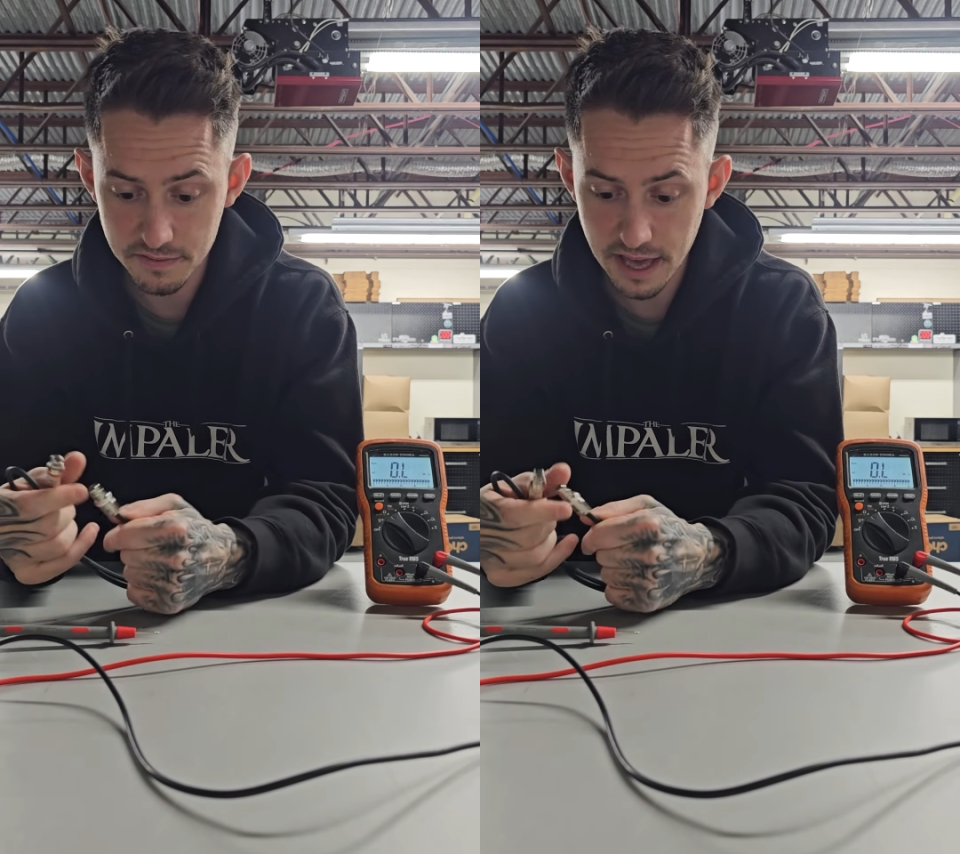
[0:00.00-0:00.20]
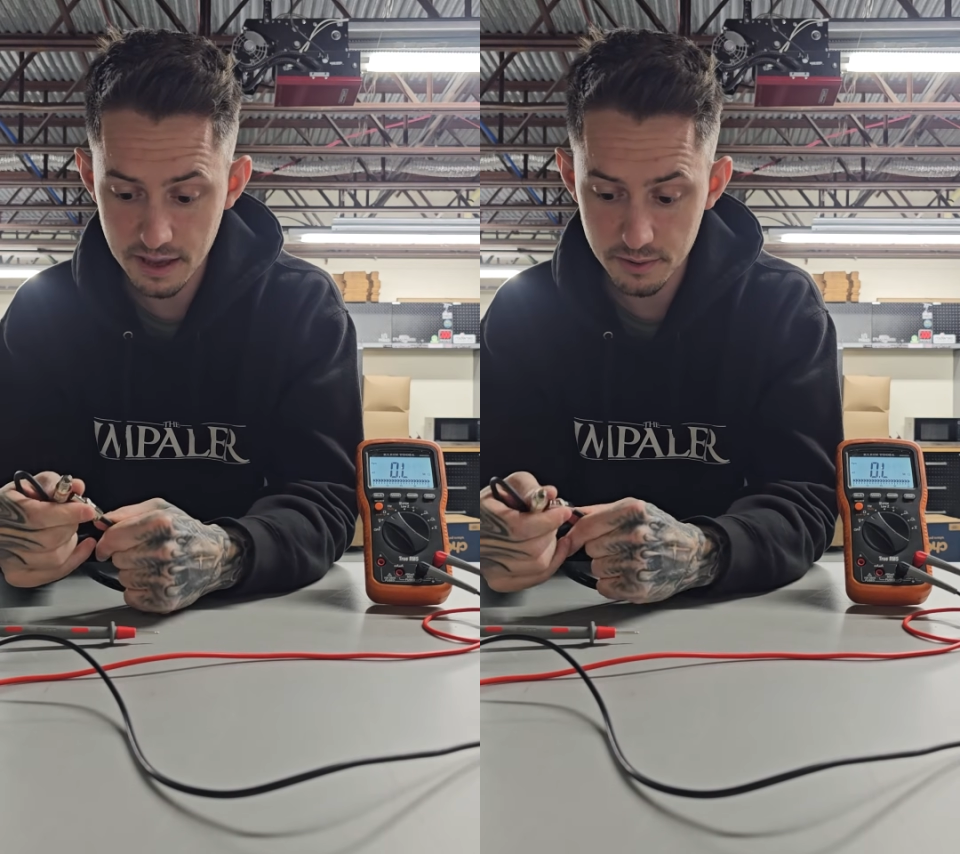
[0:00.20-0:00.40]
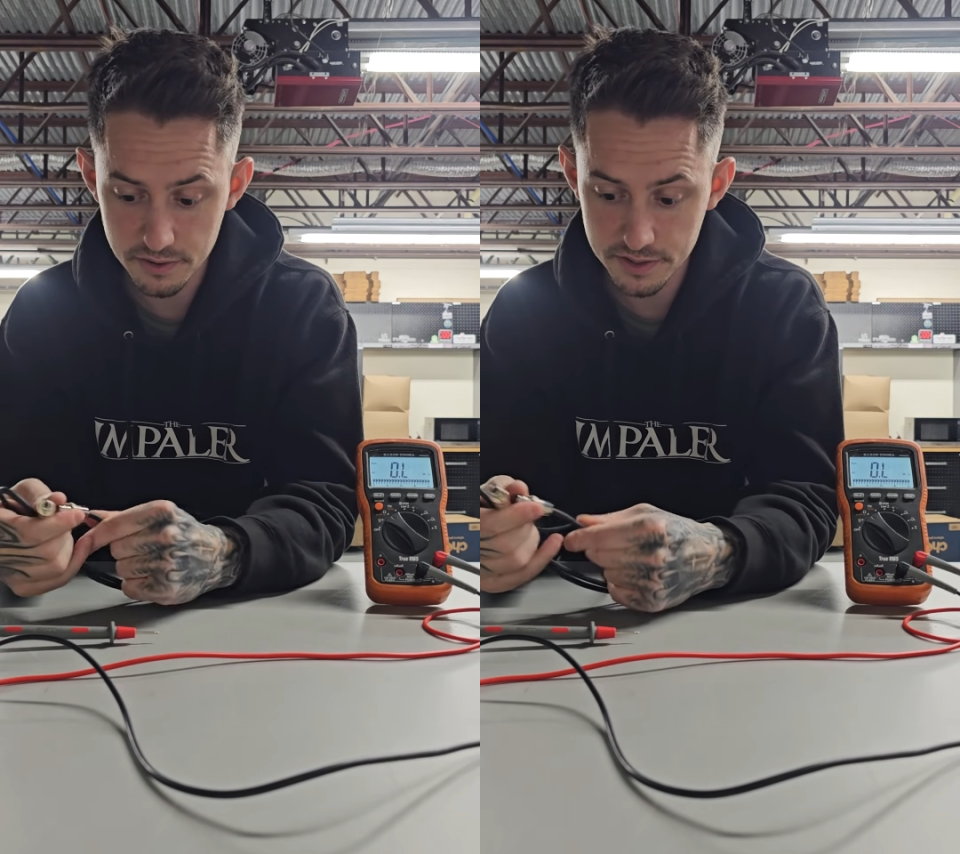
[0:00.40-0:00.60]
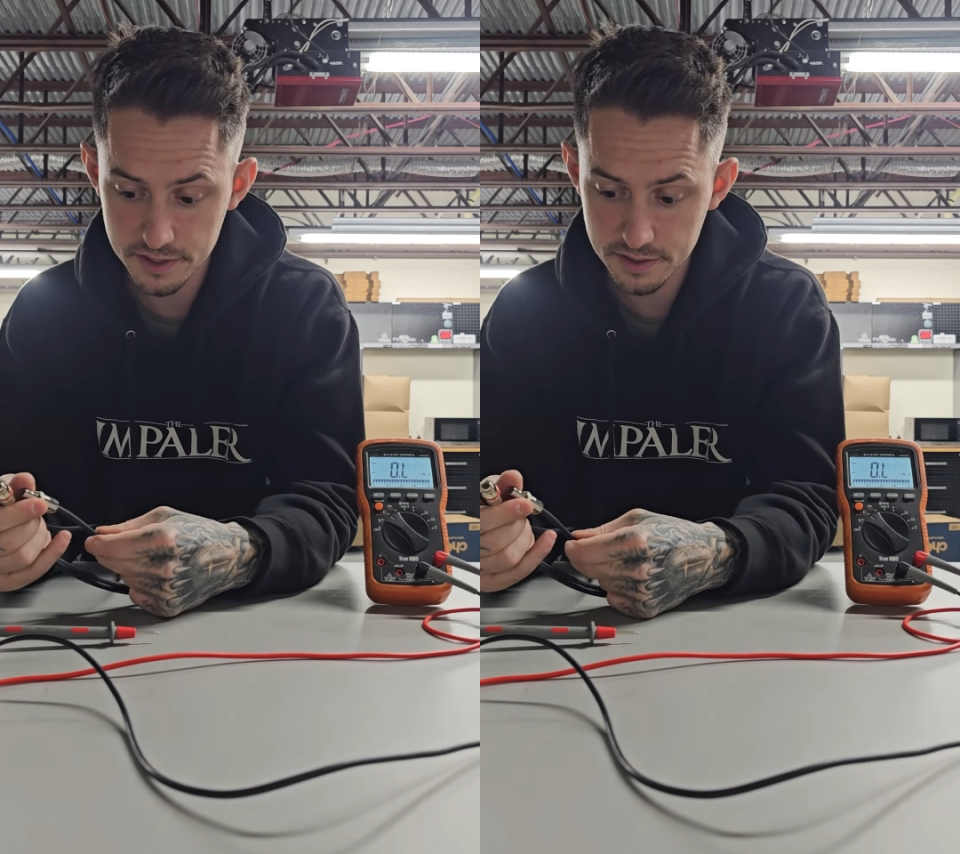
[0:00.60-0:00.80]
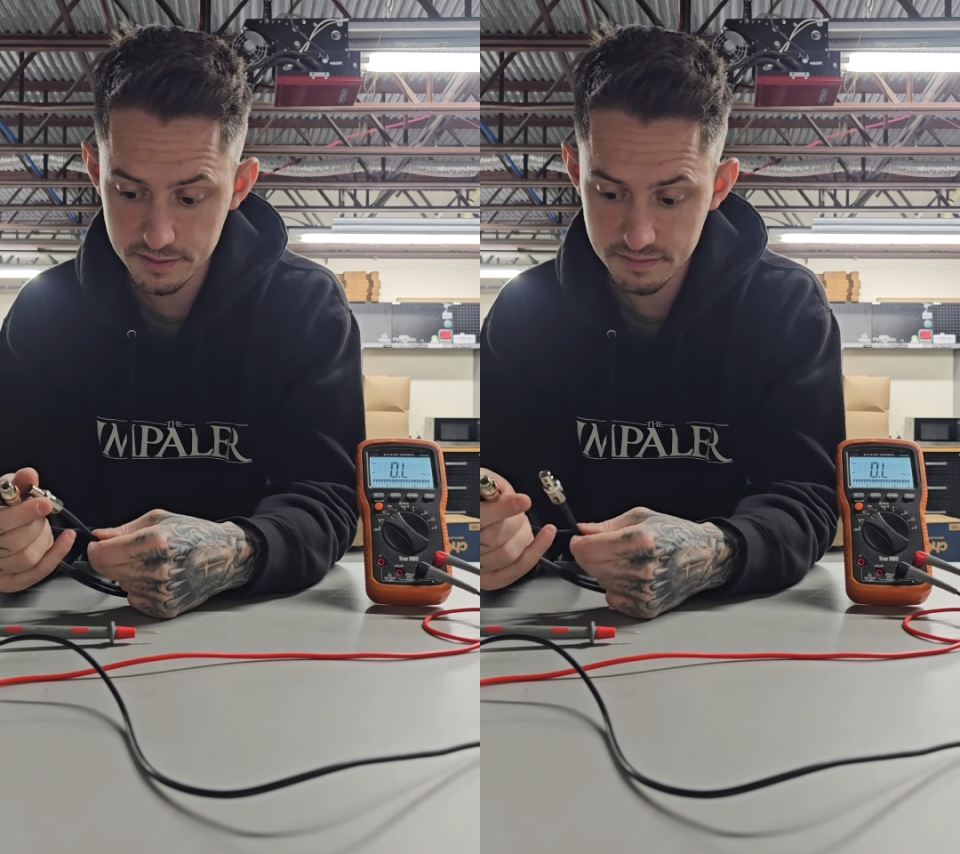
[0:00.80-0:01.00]

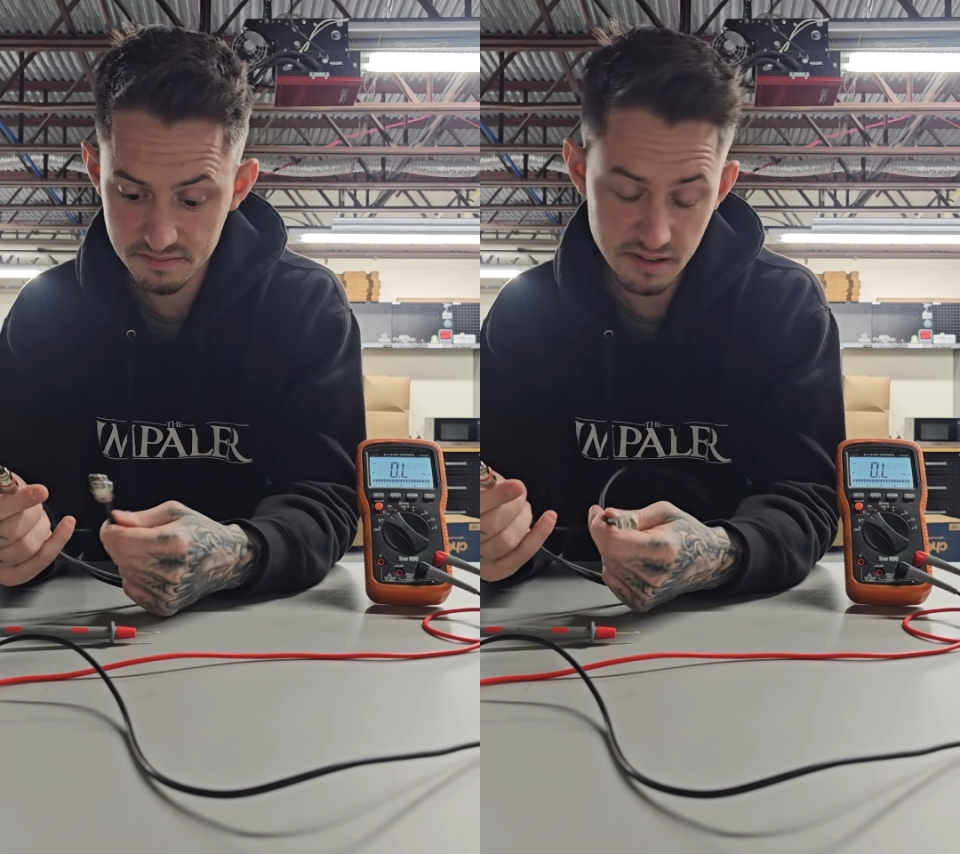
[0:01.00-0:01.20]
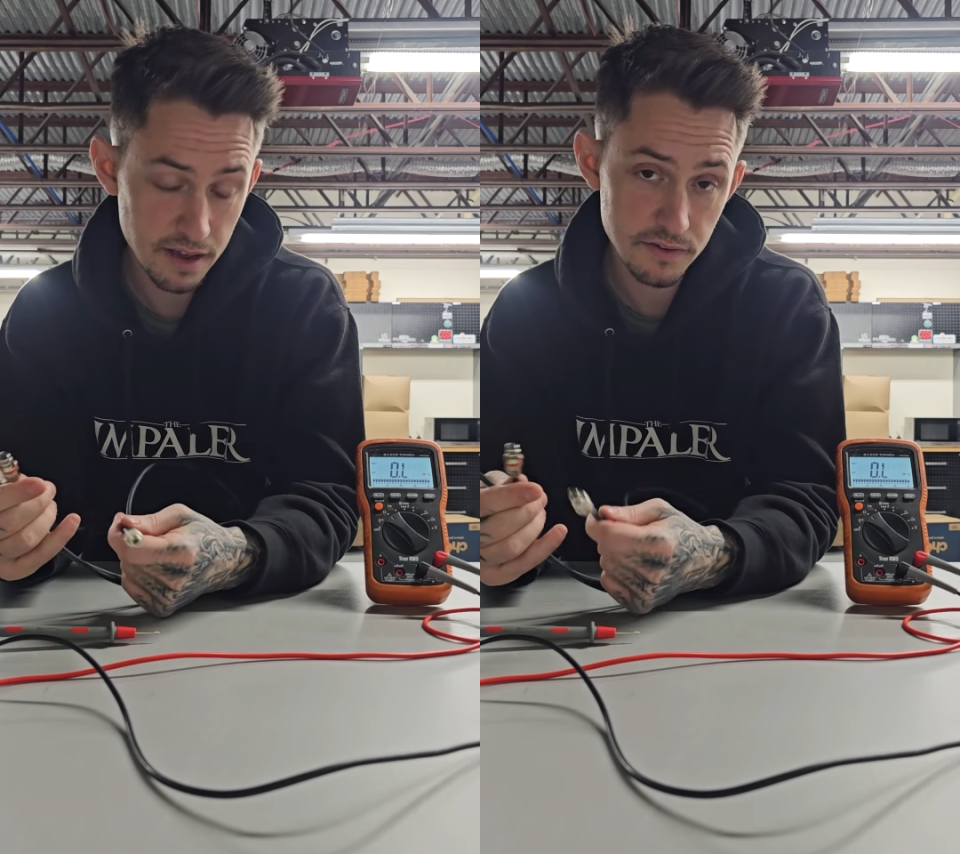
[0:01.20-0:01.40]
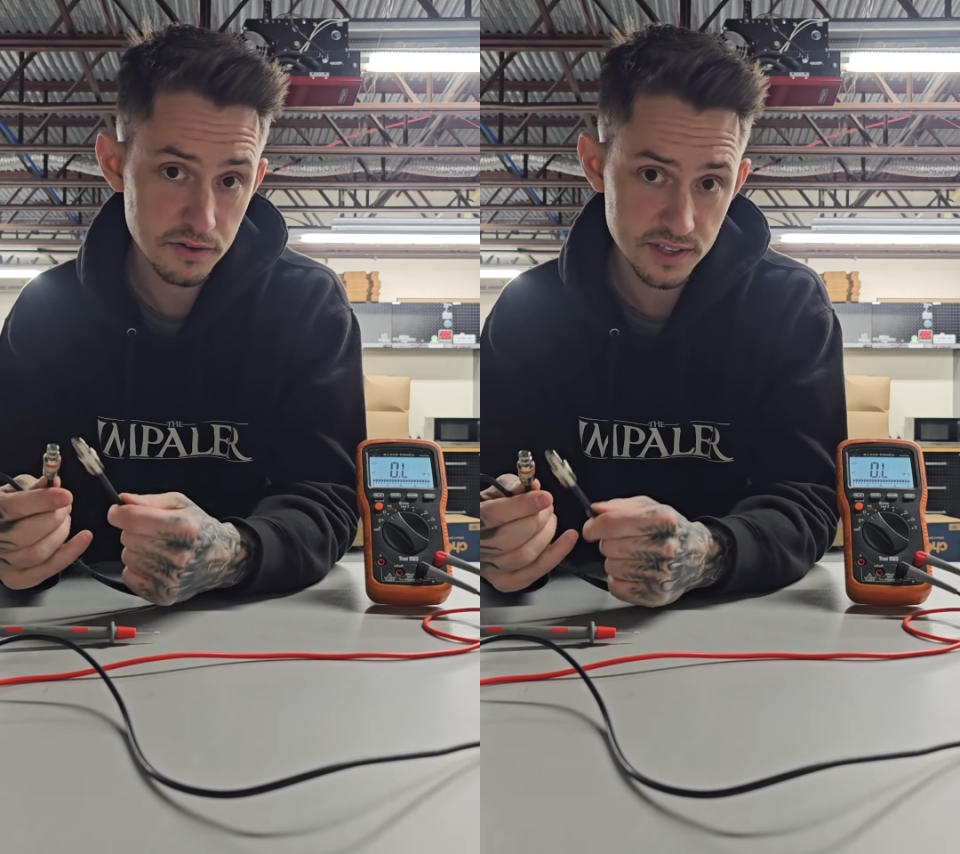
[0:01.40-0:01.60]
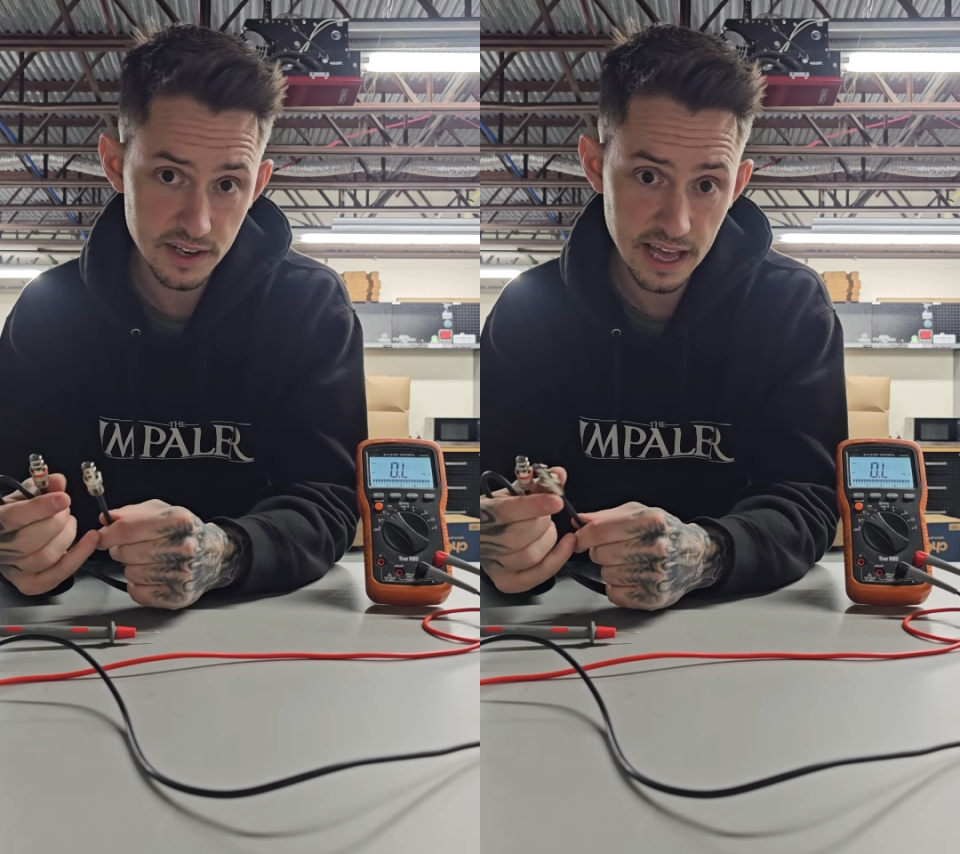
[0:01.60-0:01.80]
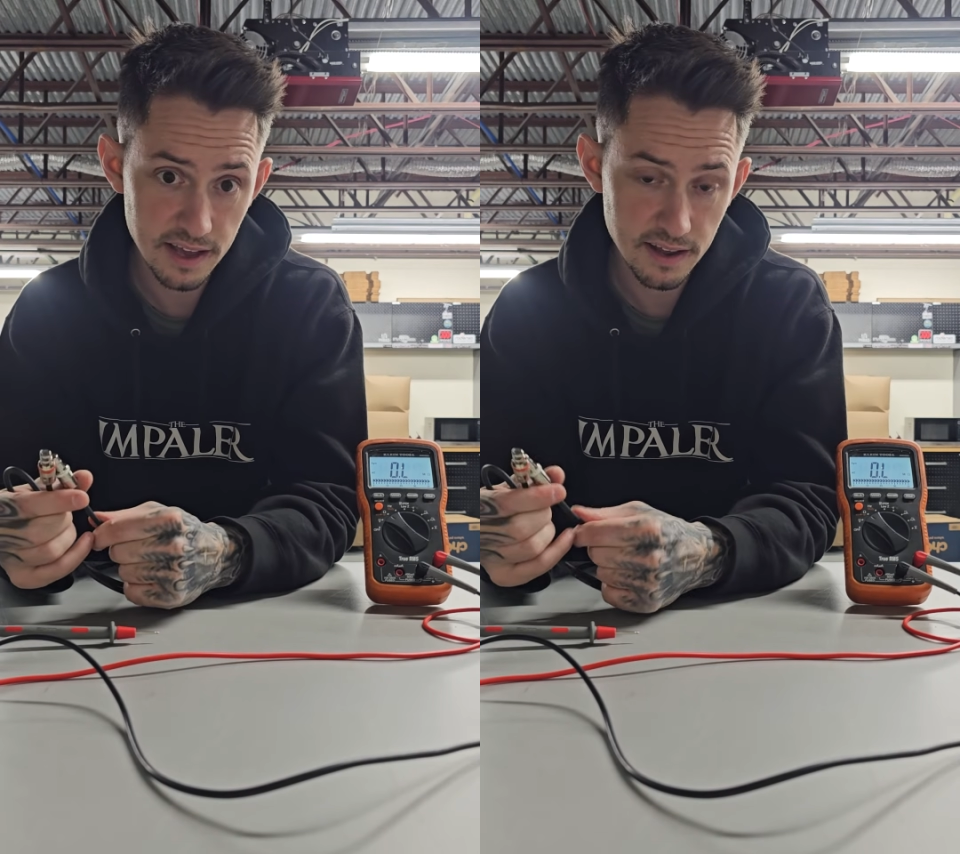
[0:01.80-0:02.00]
cables I've used to date.